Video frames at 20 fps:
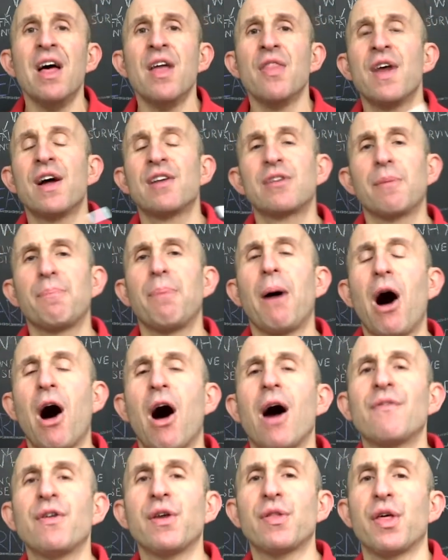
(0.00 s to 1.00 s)
There's a
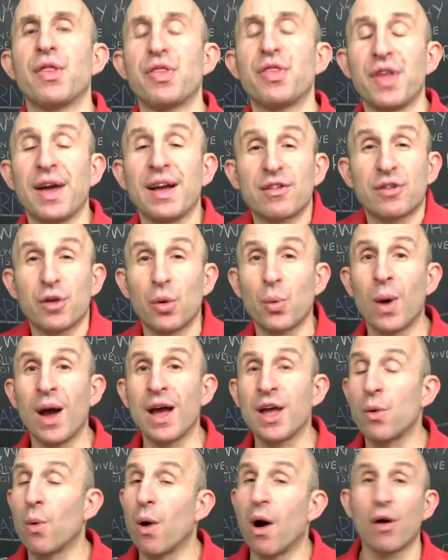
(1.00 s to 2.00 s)
part of you that thinks that where
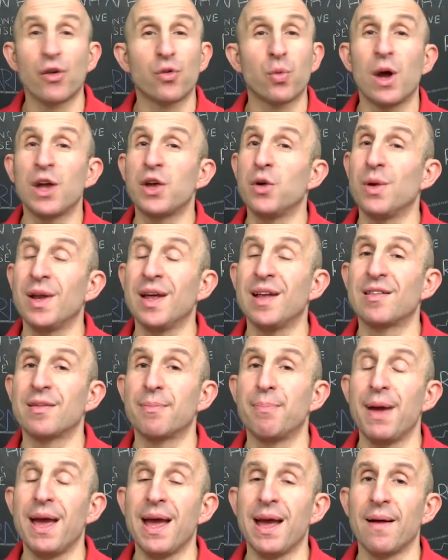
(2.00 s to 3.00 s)
you are is where you need to
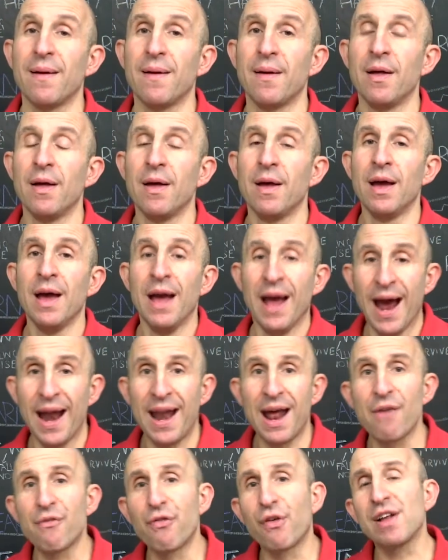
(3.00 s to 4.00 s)
be. And
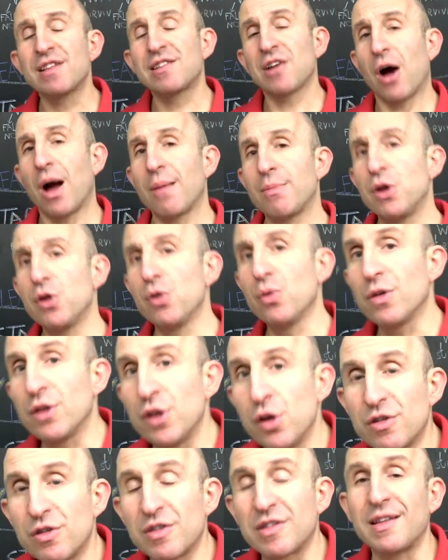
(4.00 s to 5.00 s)
every time
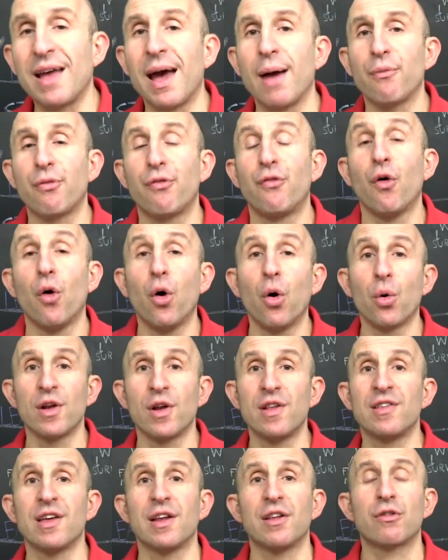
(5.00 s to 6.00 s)
you step
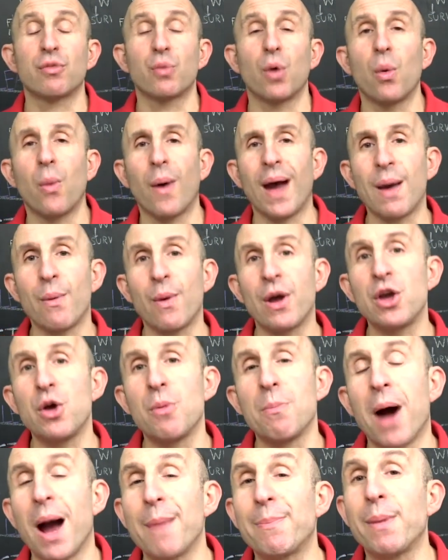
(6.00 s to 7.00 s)
forwards into a way where you
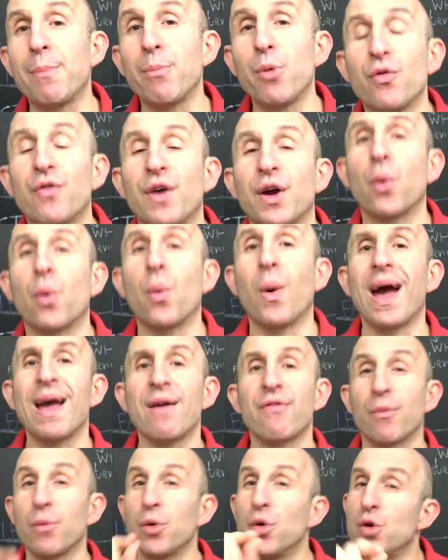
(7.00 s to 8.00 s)
might be moving away
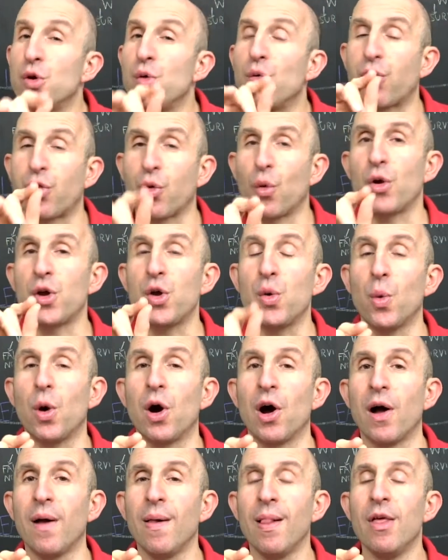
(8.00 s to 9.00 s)
from who you thought you
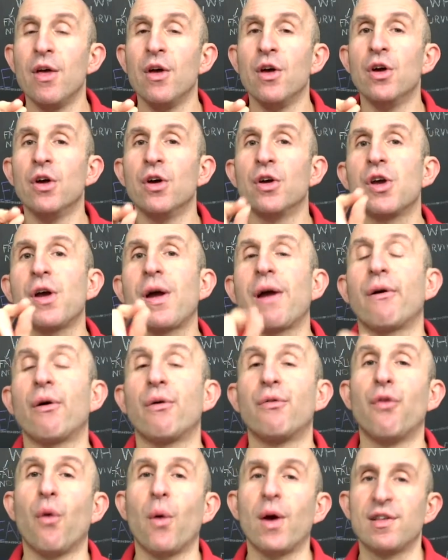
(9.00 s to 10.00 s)
were, you hear a
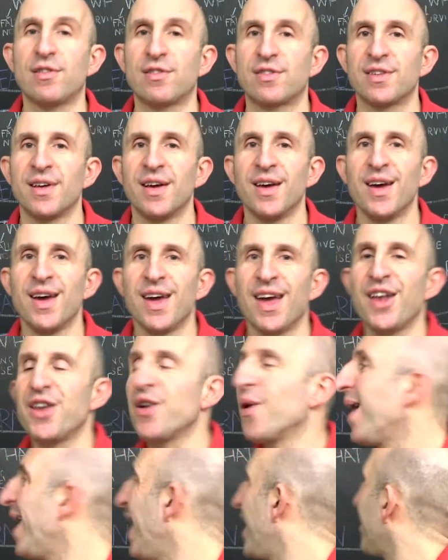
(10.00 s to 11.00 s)
voice in
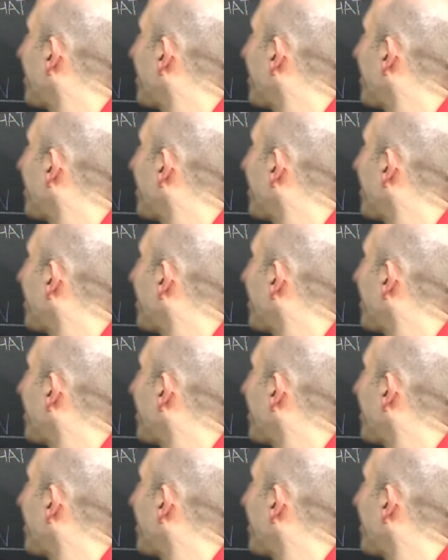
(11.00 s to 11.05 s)
your head.